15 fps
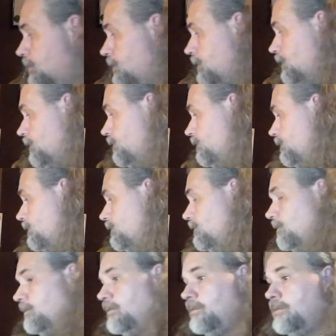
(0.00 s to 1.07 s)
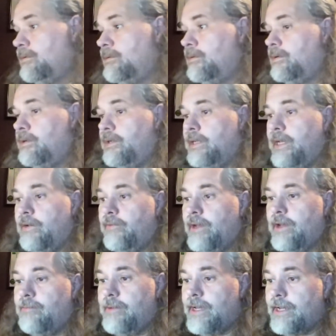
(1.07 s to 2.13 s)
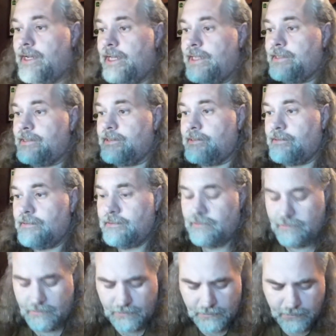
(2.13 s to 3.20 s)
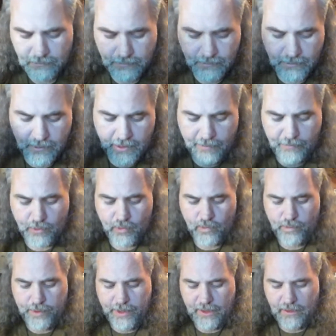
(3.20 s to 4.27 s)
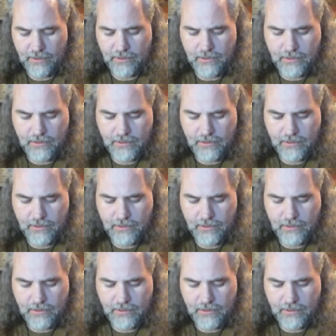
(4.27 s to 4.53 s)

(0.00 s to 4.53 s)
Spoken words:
stuff. Not without my glasses. I'm an old man.